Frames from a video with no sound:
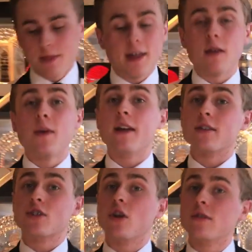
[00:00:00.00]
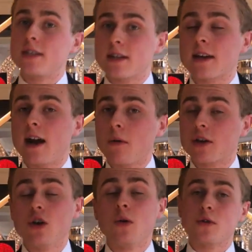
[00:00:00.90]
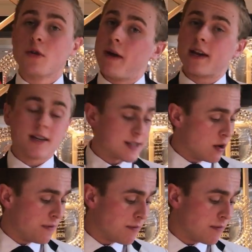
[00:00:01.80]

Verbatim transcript: Then we add a salty cacao liqueur, which we make ourselves.